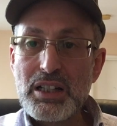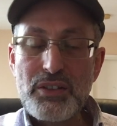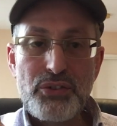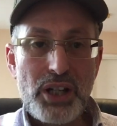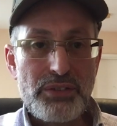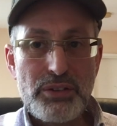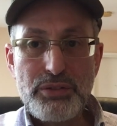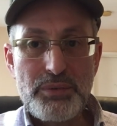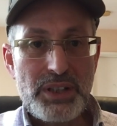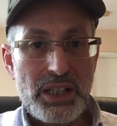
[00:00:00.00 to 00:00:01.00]
The flavor
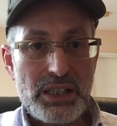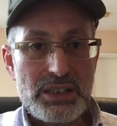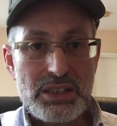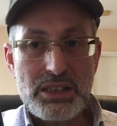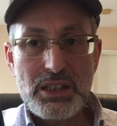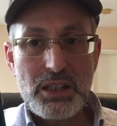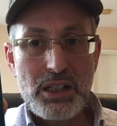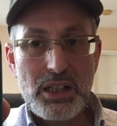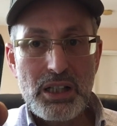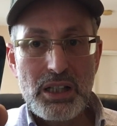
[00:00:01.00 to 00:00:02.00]
from this
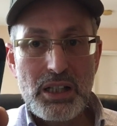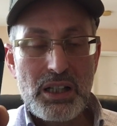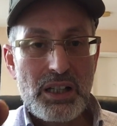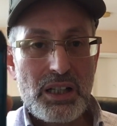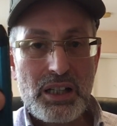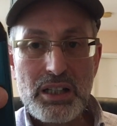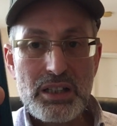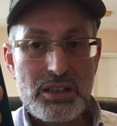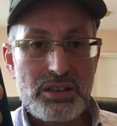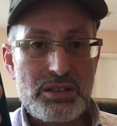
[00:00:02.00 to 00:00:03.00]

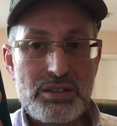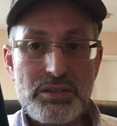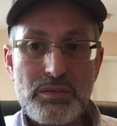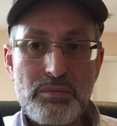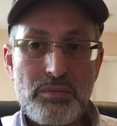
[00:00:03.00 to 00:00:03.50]
is